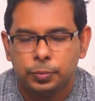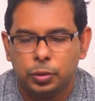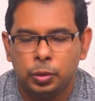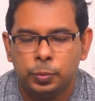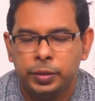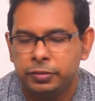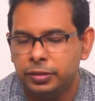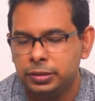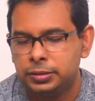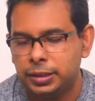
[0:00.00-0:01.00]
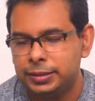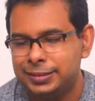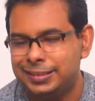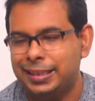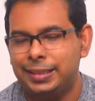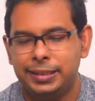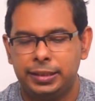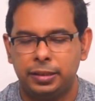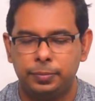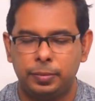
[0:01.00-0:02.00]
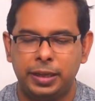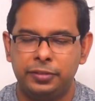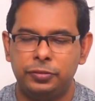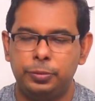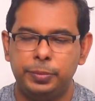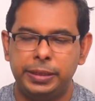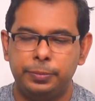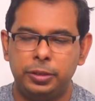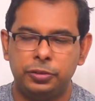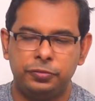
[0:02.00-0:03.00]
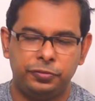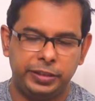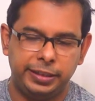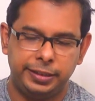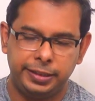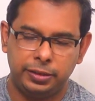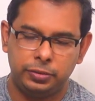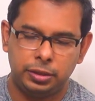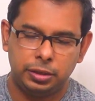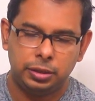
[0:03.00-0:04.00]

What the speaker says: Probably once I set it up, I would be able to figure it out.